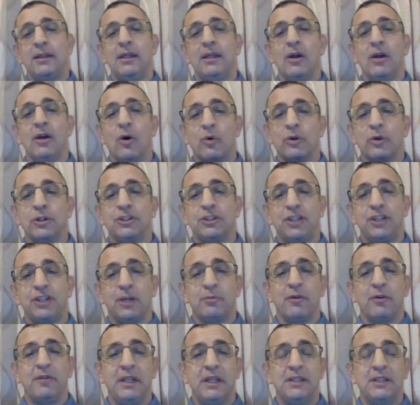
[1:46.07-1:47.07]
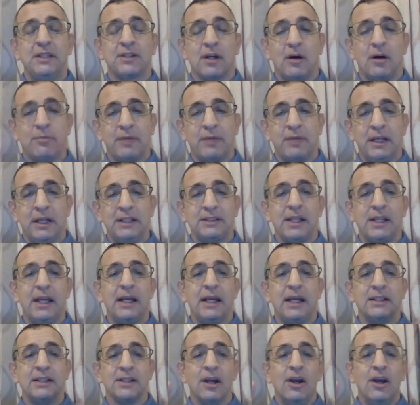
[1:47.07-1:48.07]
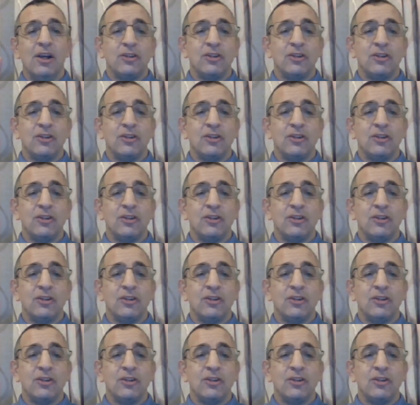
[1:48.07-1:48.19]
the ownership of these companies is.